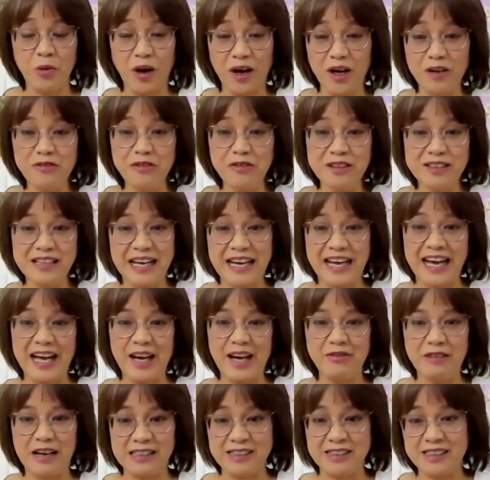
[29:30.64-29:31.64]
whatever they
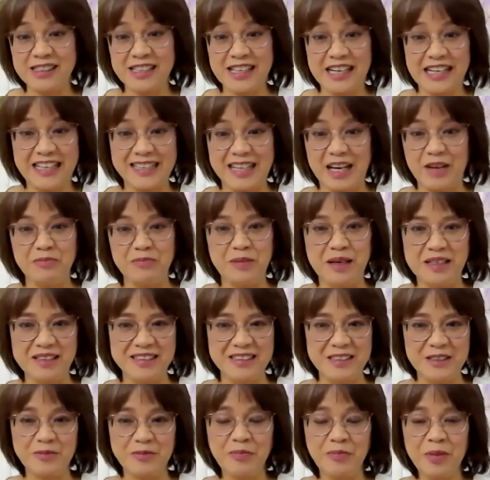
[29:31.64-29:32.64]
have, I just click that
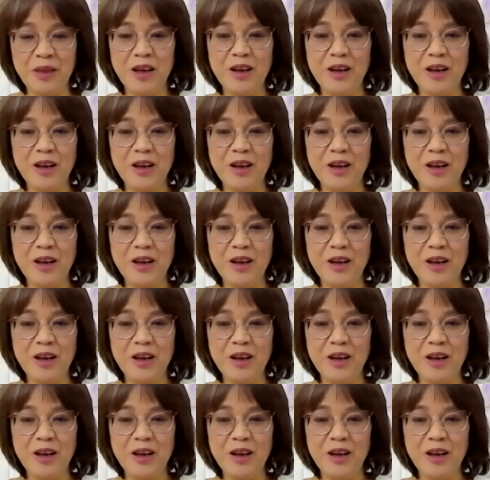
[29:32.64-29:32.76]
button.